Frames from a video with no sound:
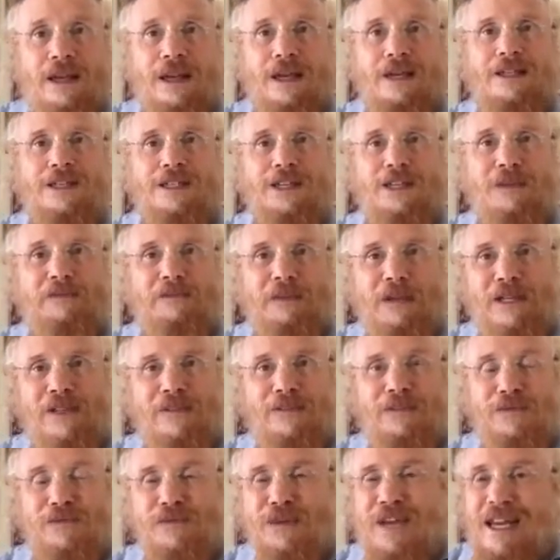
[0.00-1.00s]
He's in the middle
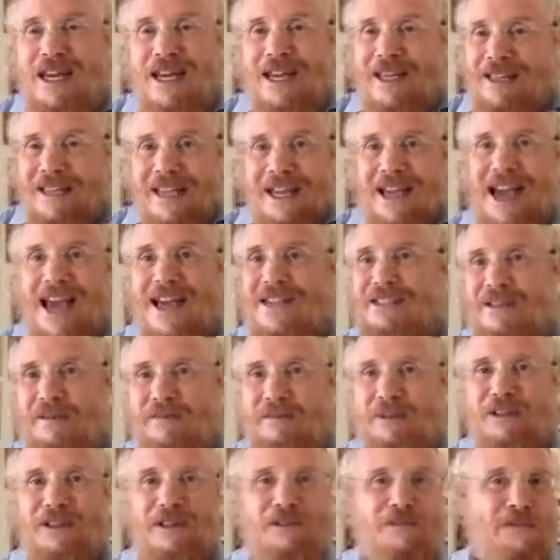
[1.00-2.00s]
of a reading. The guy's
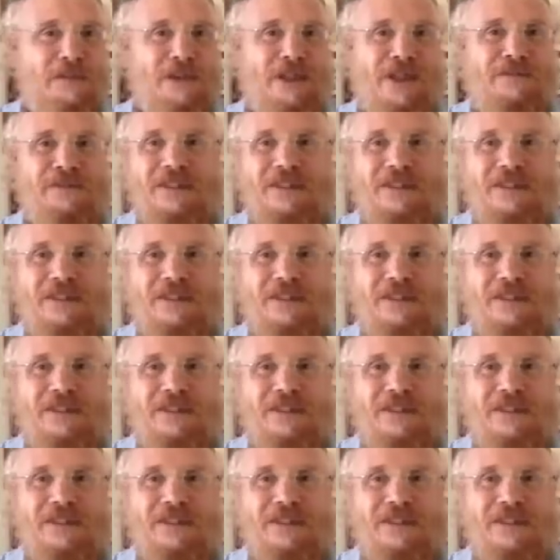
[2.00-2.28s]
unbelievable.